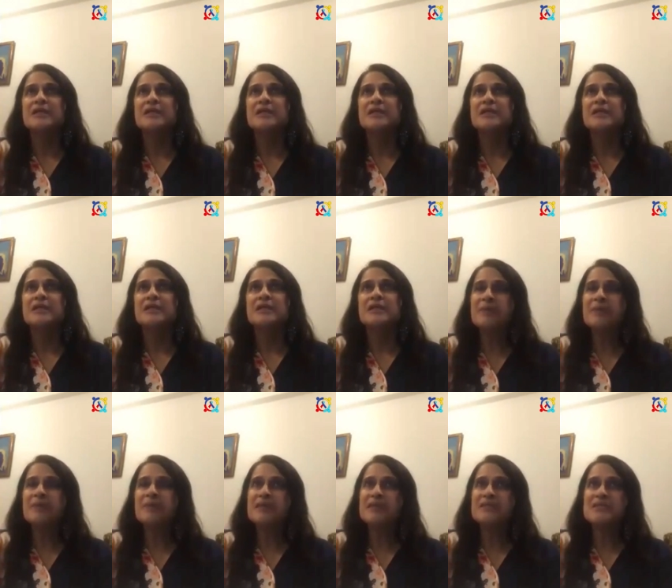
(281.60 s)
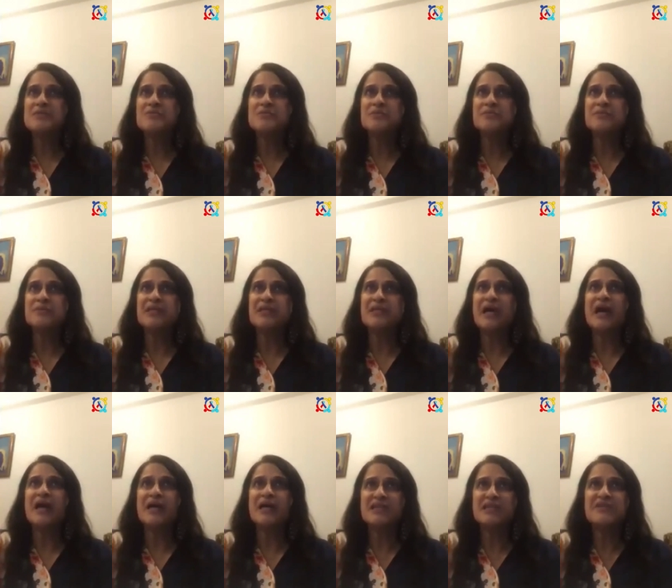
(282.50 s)
So my answer would be
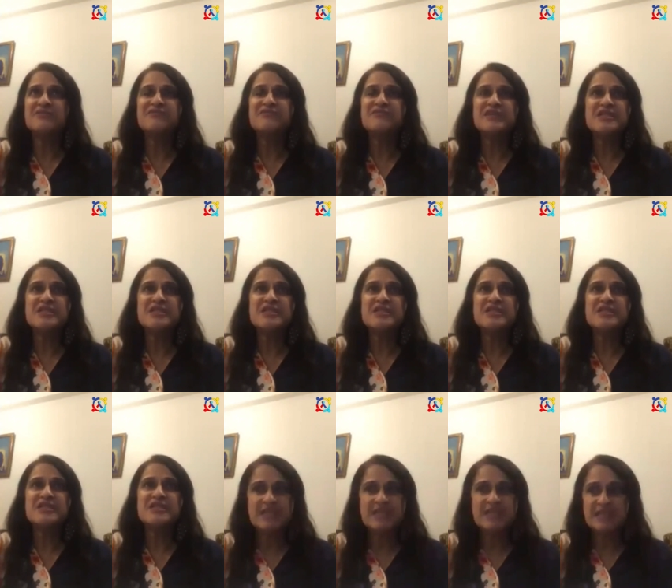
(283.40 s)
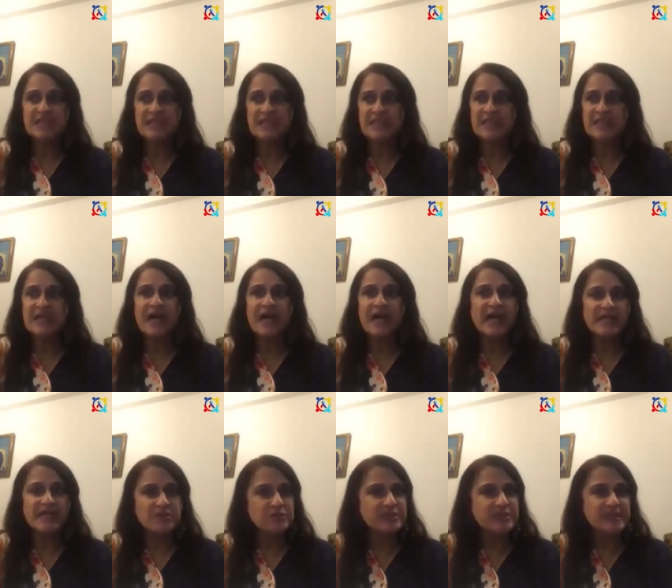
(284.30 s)
Ayana face yoga technique
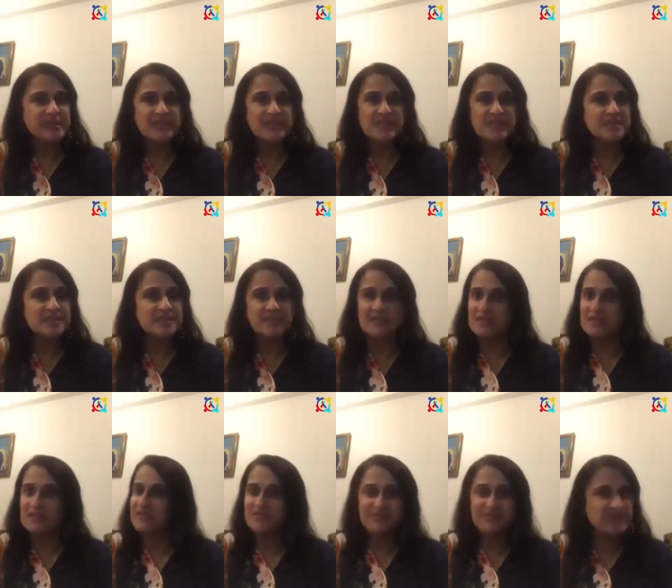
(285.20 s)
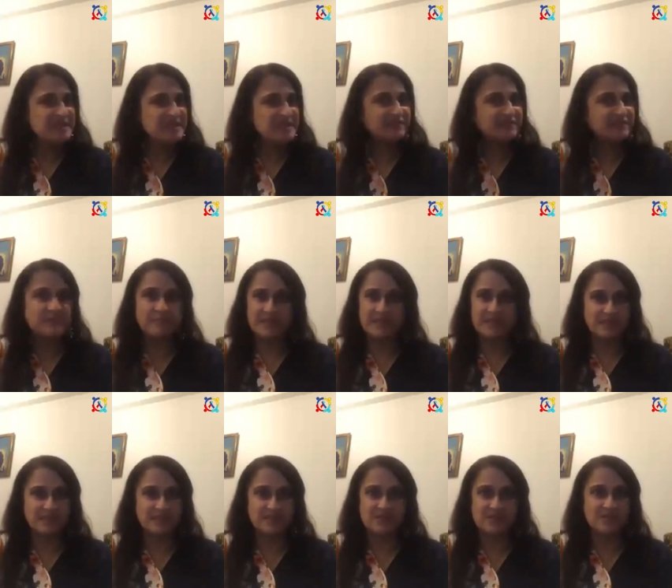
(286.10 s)
isolates the 57
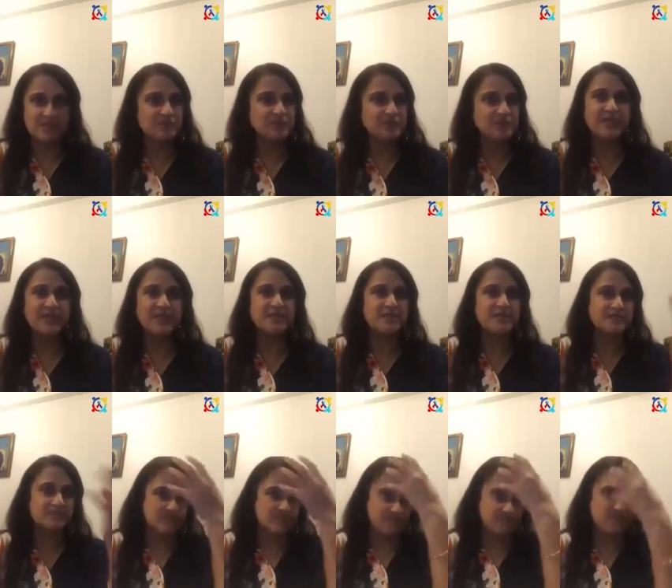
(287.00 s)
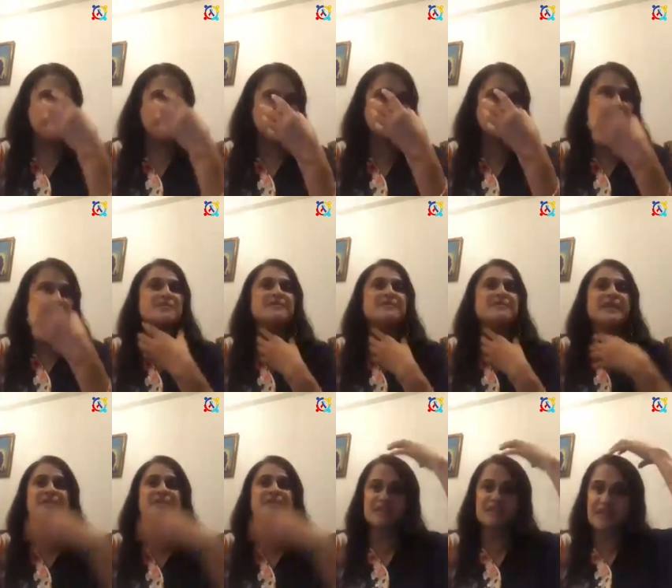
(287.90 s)
muscles, right? Face,
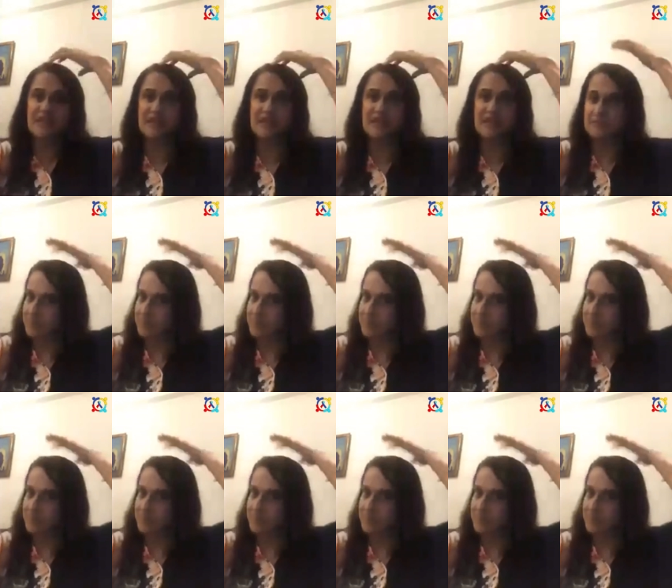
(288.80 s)
neck, scalp.